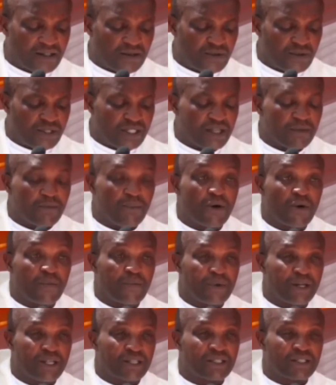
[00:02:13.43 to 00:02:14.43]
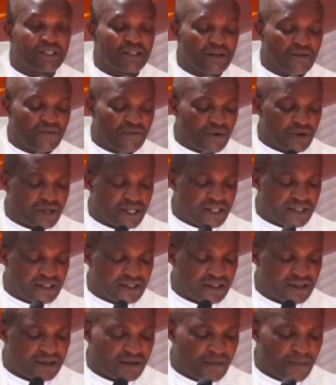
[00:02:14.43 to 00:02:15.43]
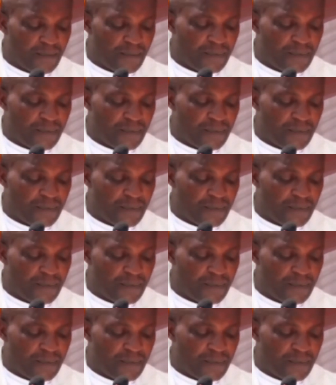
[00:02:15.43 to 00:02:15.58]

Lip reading: a suitable pastor for it.